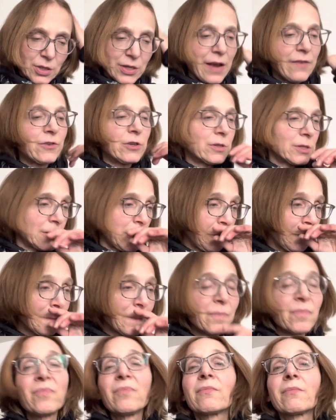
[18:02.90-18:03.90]
Schaffner, so
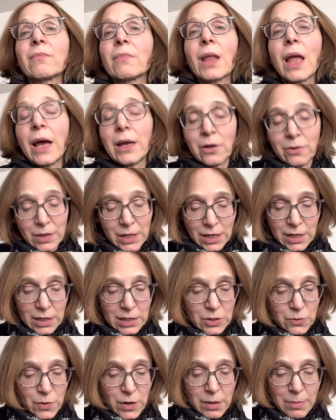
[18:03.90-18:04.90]
I don't think I
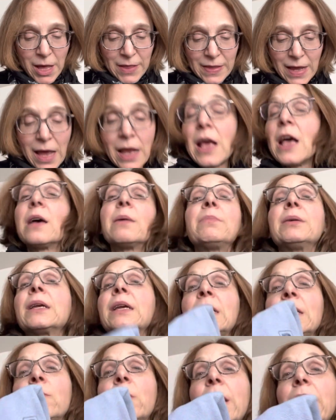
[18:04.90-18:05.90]
need to worry about that. But
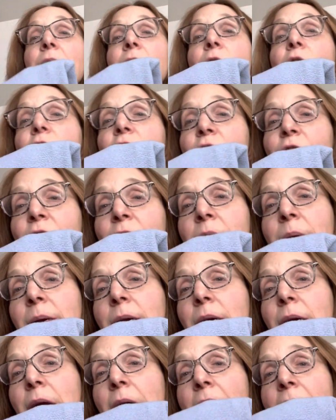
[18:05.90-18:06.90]
anyway,
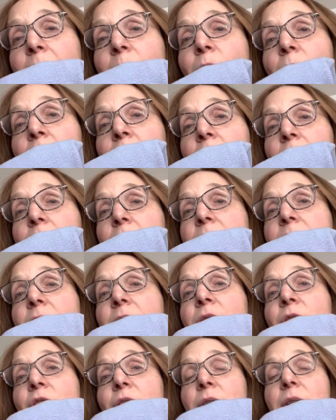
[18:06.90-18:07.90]
she had one of these
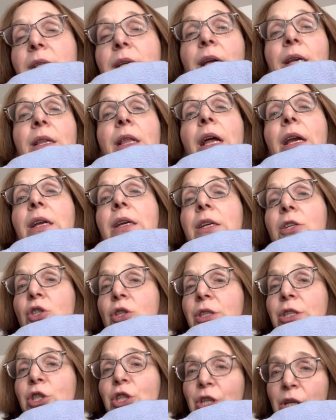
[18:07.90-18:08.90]
and she said that
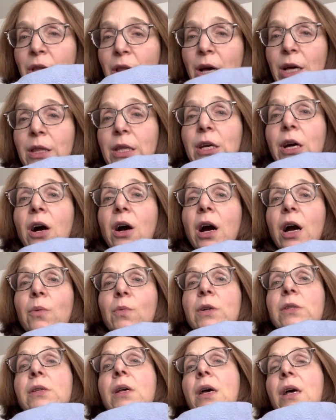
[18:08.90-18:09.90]
initially she thought the R
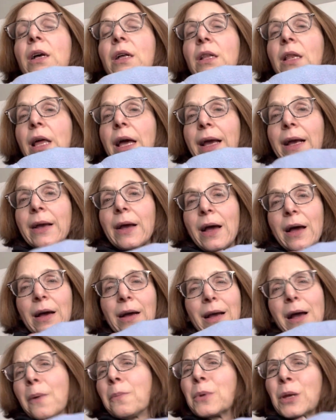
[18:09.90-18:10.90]
was like a
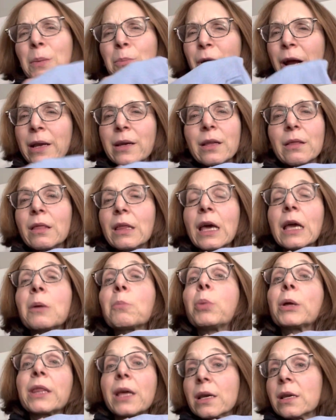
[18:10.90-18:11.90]
company branded thing,
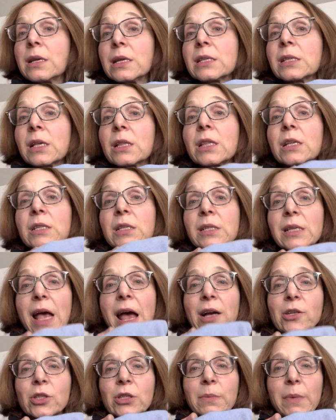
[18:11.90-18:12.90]
but that it isn't. This is
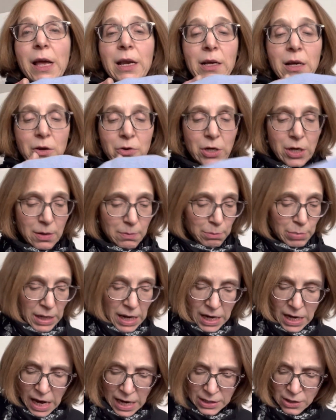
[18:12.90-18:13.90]
actually Patagonia, but
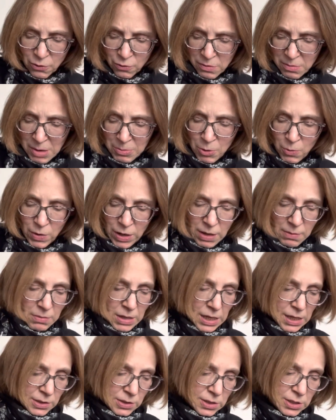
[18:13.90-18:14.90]
I, I don't remember what it
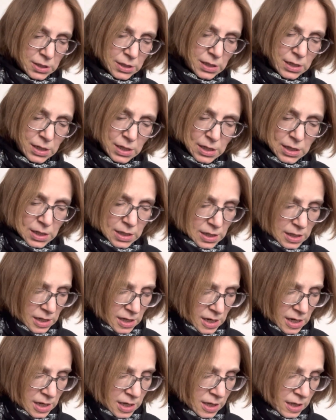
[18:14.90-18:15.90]
means.
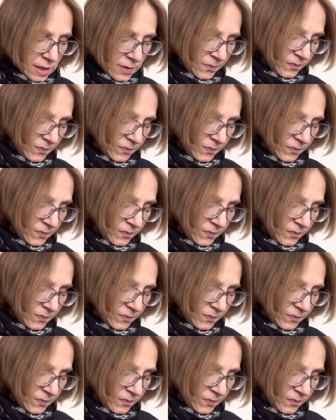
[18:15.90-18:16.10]
Uh,